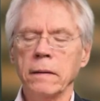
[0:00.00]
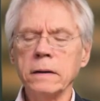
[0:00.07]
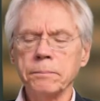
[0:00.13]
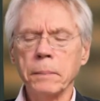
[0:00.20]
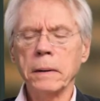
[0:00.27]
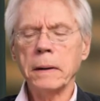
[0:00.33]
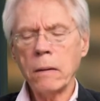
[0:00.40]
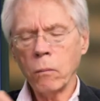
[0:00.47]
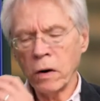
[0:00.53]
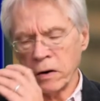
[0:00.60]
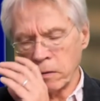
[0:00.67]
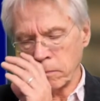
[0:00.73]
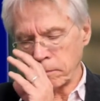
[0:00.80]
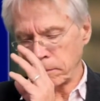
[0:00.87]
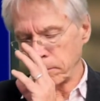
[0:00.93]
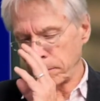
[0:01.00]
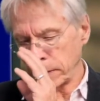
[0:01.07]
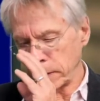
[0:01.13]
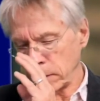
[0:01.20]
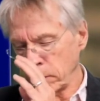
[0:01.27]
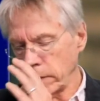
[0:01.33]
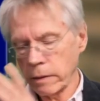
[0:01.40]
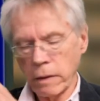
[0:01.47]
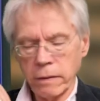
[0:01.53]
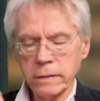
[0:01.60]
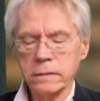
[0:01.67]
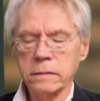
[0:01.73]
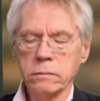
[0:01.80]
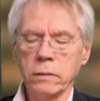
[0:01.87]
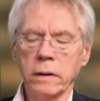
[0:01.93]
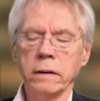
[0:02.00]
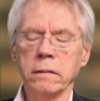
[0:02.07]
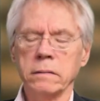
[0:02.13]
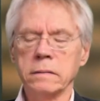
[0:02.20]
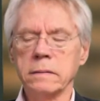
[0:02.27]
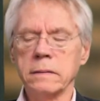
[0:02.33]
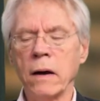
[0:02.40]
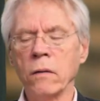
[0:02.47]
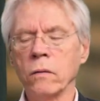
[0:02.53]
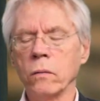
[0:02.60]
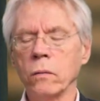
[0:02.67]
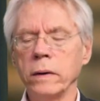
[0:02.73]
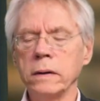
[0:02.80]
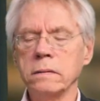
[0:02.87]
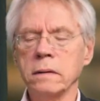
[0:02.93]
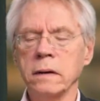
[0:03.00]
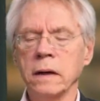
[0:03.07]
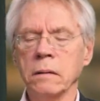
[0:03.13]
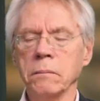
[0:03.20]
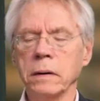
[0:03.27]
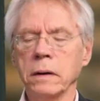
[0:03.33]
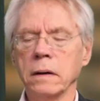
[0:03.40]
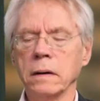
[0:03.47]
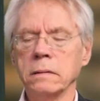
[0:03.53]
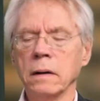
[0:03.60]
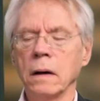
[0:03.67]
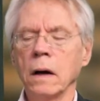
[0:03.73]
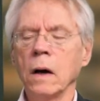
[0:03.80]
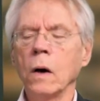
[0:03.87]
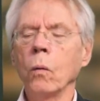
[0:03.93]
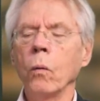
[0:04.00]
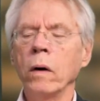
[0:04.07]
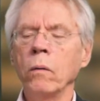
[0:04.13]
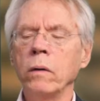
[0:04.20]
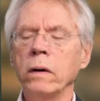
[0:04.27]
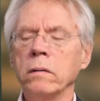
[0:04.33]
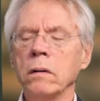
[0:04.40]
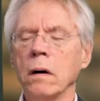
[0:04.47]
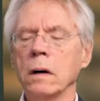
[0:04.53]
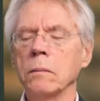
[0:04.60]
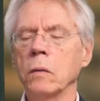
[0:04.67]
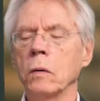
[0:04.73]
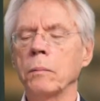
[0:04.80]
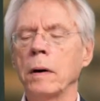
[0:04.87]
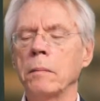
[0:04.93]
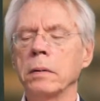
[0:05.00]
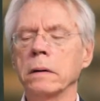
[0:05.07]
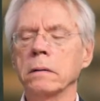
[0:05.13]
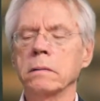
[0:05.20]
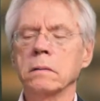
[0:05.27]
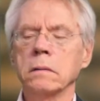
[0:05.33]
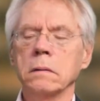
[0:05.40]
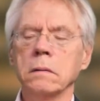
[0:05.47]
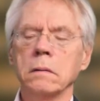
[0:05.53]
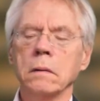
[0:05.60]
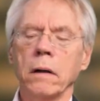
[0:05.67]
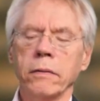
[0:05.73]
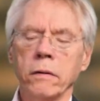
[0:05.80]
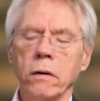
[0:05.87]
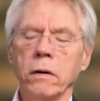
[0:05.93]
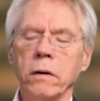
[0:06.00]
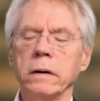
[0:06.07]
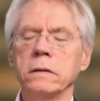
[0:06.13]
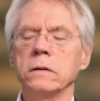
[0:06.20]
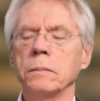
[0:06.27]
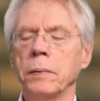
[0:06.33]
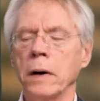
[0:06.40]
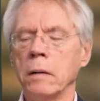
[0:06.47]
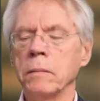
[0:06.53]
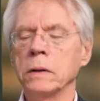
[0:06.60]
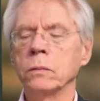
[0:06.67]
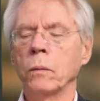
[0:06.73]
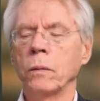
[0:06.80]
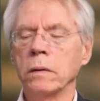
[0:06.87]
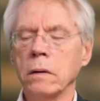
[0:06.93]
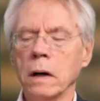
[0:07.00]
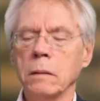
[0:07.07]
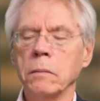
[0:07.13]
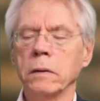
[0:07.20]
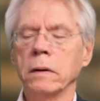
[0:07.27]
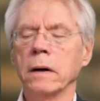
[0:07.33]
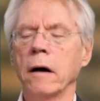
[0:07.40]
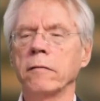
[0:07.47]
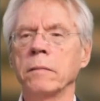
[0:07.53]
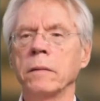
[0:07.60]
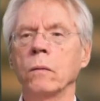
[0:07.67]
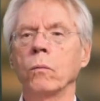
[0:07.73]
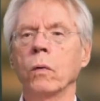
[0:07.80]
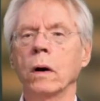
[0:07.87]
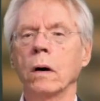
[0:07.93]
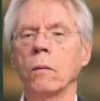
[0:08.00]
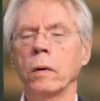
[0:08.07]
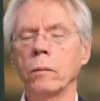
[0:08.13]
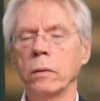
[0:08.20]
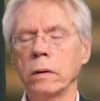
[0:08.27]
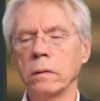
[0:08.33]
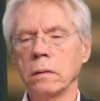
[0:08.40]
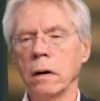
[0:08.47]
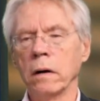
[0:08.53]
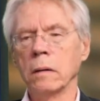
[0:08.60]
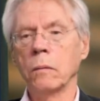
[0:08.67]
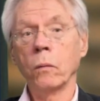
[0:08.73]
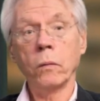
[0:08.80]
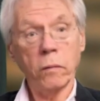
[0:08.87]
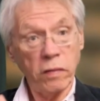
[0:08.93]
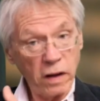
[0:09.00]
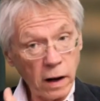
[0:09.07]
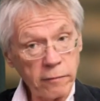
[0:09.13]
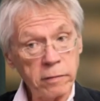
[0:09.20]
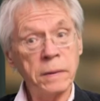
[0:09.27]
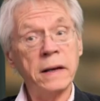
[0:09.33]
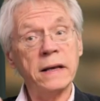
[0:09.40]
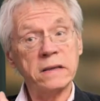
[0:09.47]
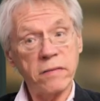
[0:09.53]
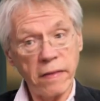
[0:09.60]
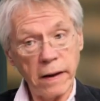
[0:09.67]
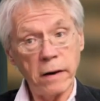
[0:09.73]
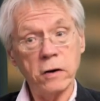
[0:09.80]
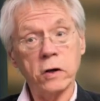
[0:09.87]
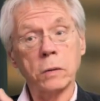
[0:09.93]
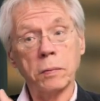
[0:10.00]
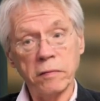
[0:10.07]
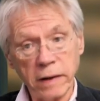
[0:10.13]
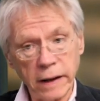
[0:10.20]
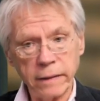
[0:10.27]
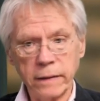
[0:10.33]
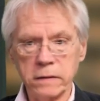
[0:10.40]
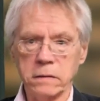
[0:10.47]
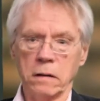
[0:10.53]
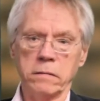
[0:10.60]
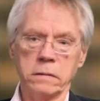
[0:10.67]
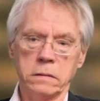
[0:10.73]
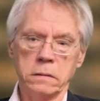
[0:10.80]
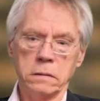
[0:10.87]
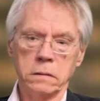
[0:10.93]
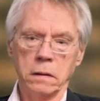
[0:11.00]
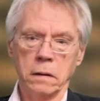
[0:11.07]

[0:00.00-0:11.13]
But I wonder whether this is really sound reasoning, because when we talk about public authorities, departments, when we talk about the government, what are we really talking about? The government is there to provide these services.